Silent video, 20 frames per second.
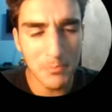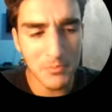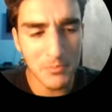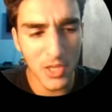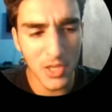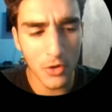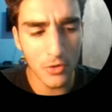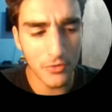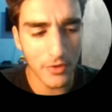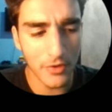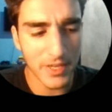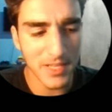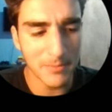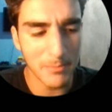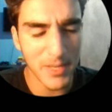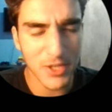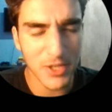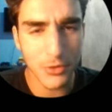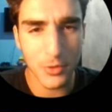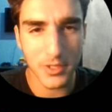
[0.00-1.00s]
little
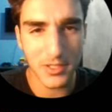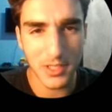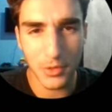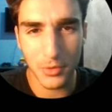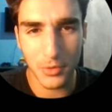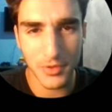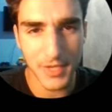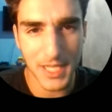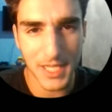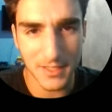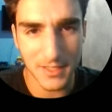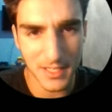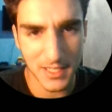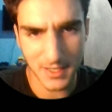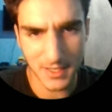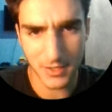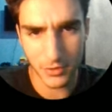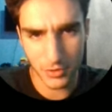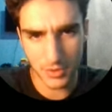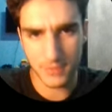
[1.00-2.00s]
fucking metric little thing
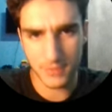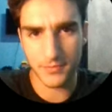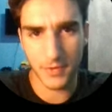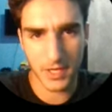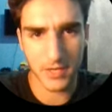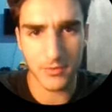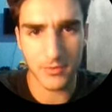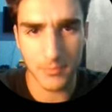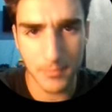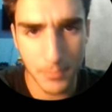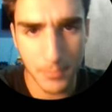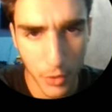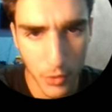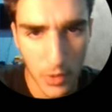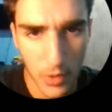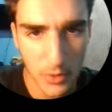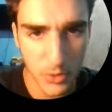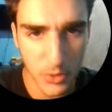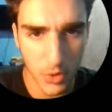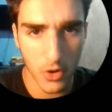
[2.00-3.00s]
like that you just fucking
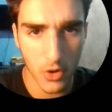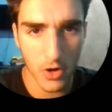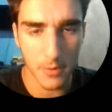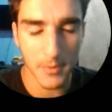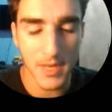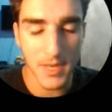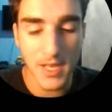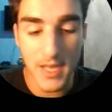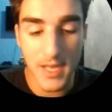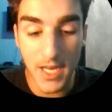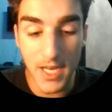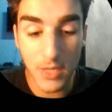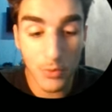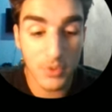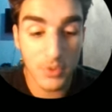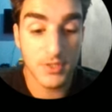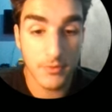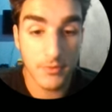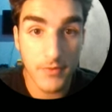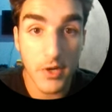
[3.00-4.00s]
put around your arm. And
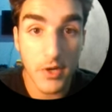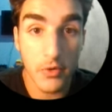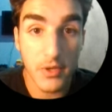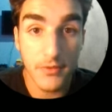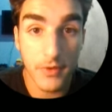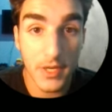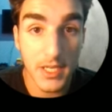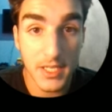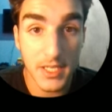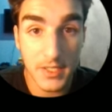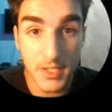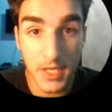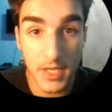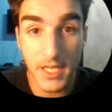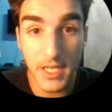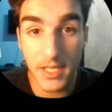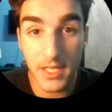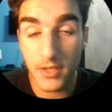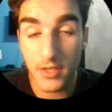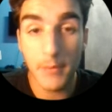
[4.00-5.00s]
it was very fucking
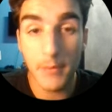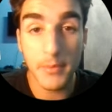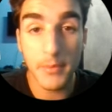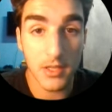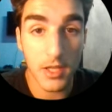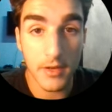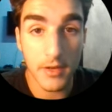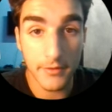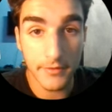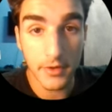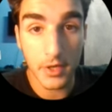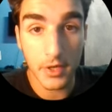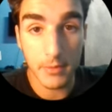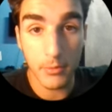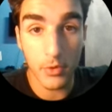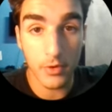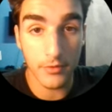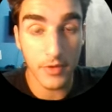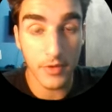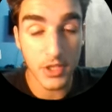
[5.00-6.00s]
exciting and got me a lot of
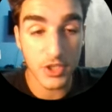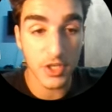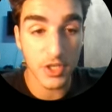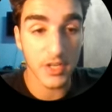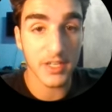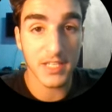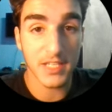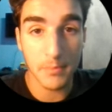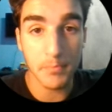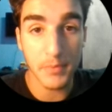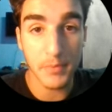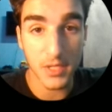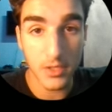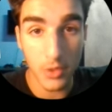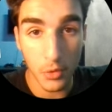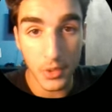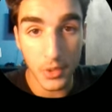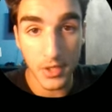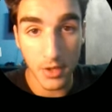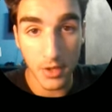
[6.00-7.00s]
fucking motivation and it kept
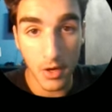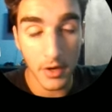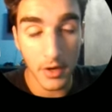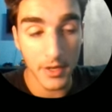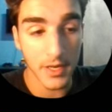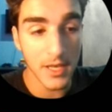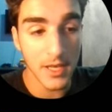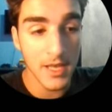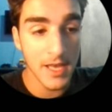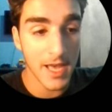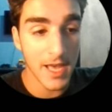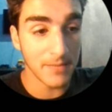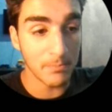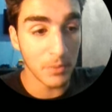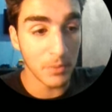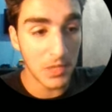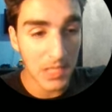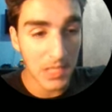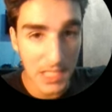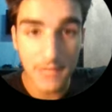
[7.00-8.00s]
me going on
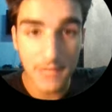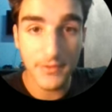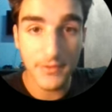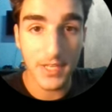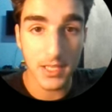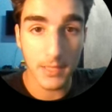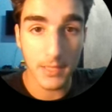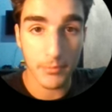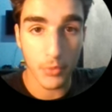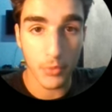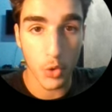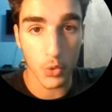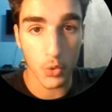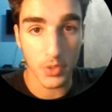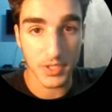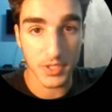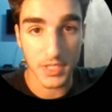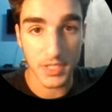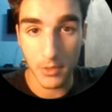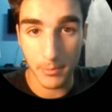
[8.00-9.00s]
and believing in the
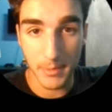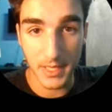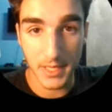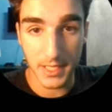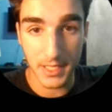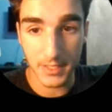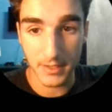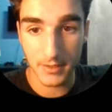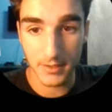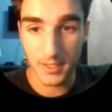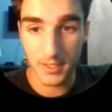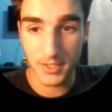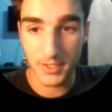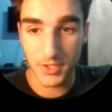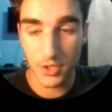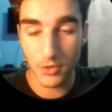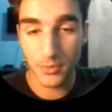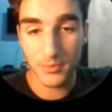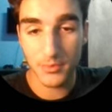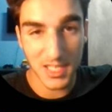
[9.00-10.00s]
progress that I'm making.
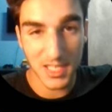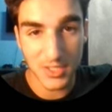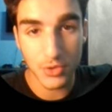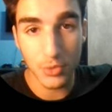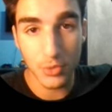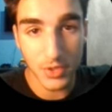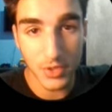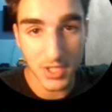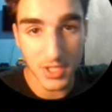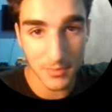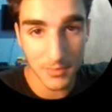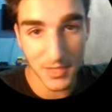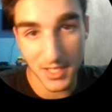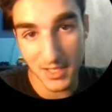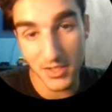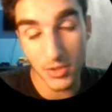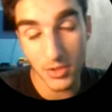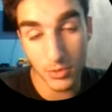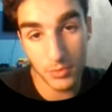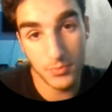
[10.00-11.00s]
And so that's really
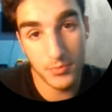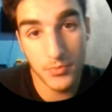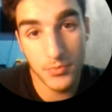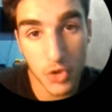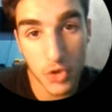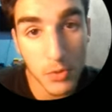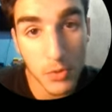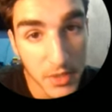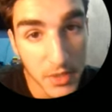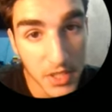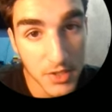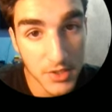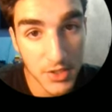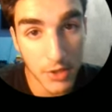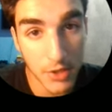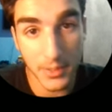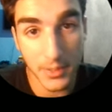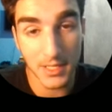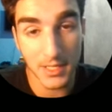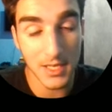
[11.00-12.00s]
something that you should be
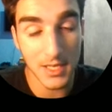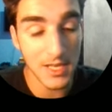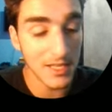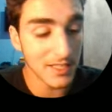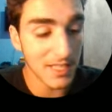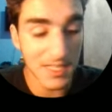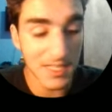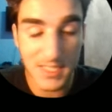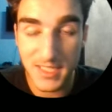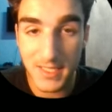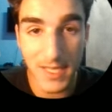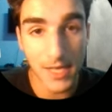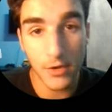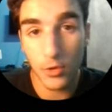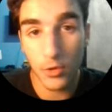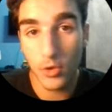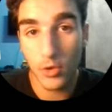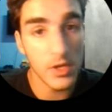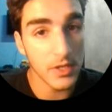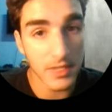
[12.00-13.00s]
considering. Get a
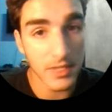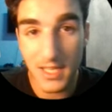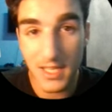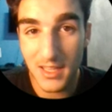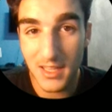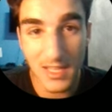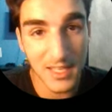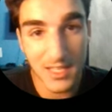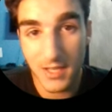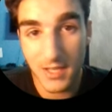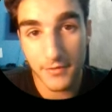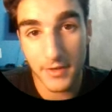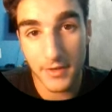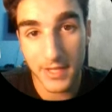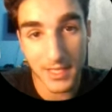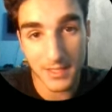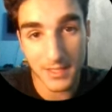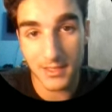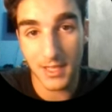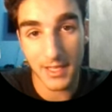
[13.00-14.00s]
scale, get like a
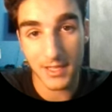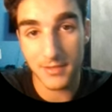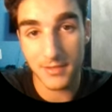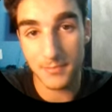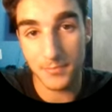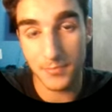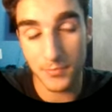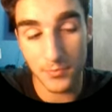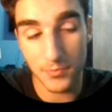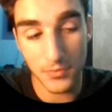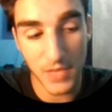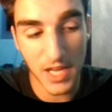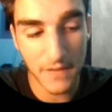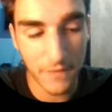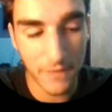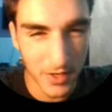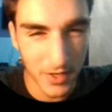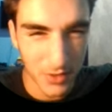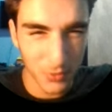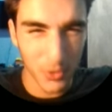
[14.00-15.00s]
fucking like
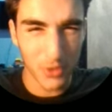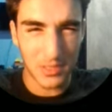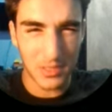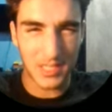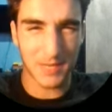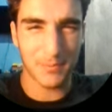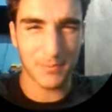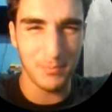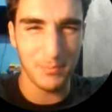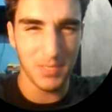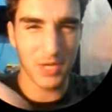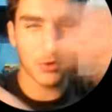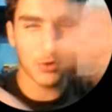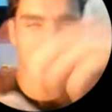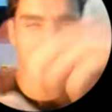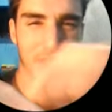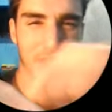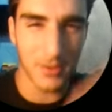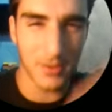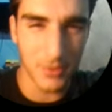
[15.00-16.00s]
that fucking weird like
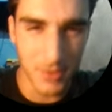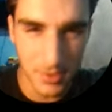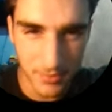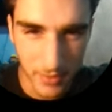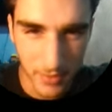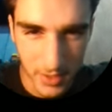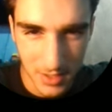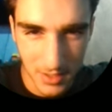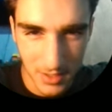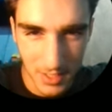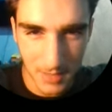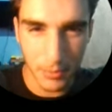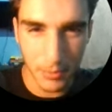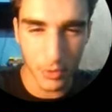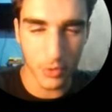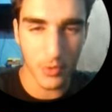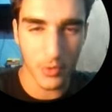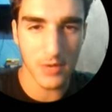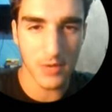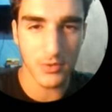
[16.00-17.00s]
meter thing that you just fucking
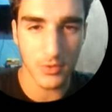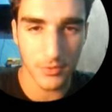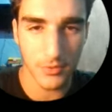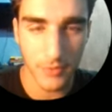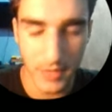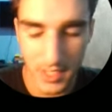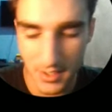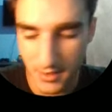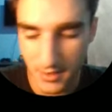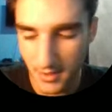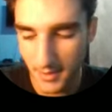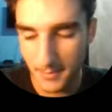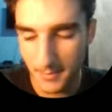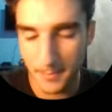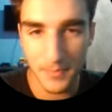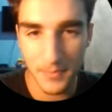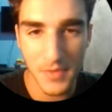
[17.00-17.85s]
like put around your fucking